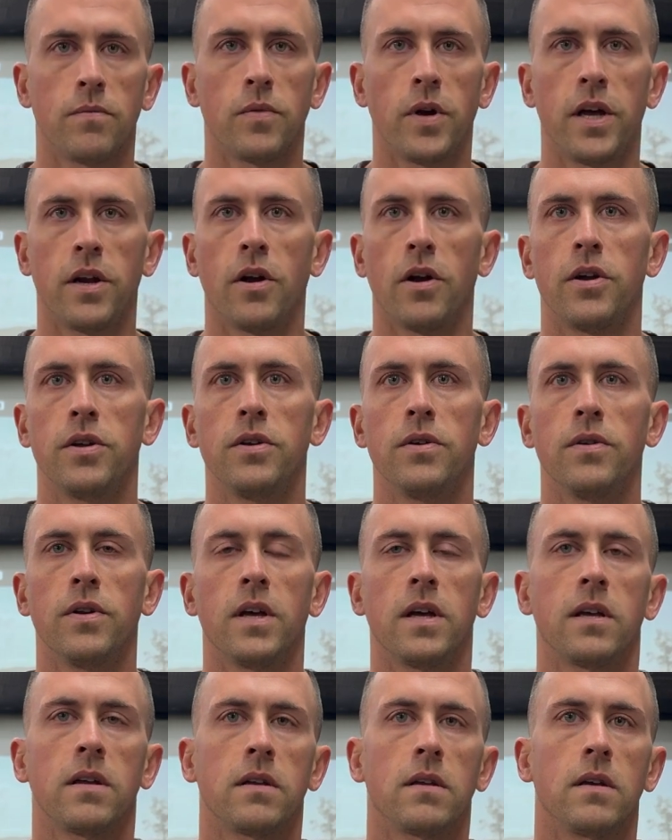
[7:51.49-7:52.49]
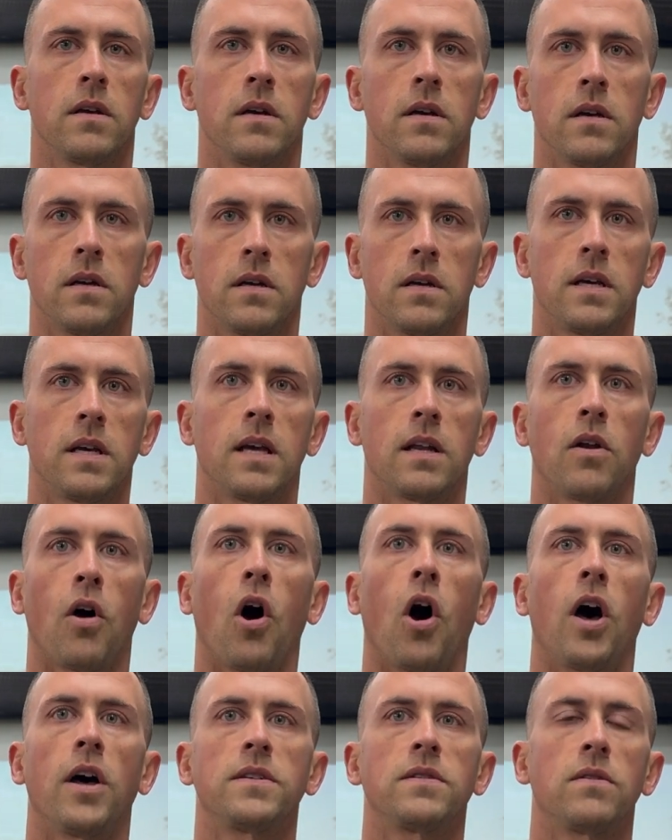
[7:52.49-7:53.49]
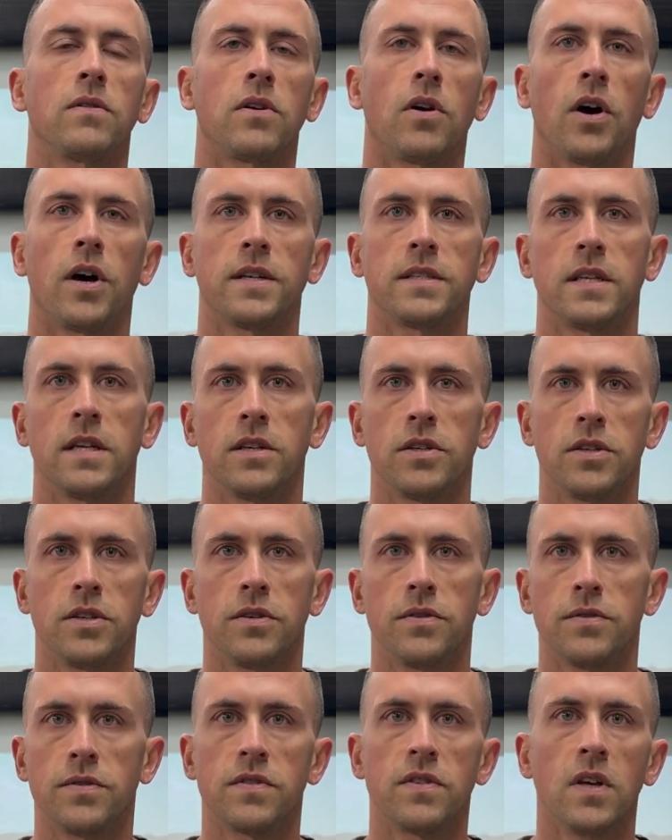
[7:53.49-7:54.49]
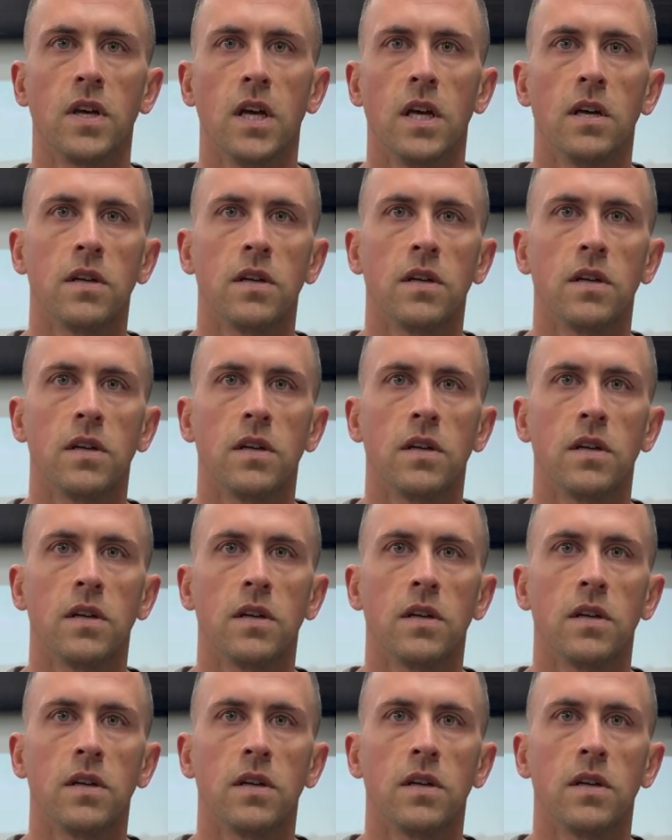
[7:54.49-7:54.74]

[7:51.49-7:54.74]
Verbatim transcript: radar unit can also cause issues.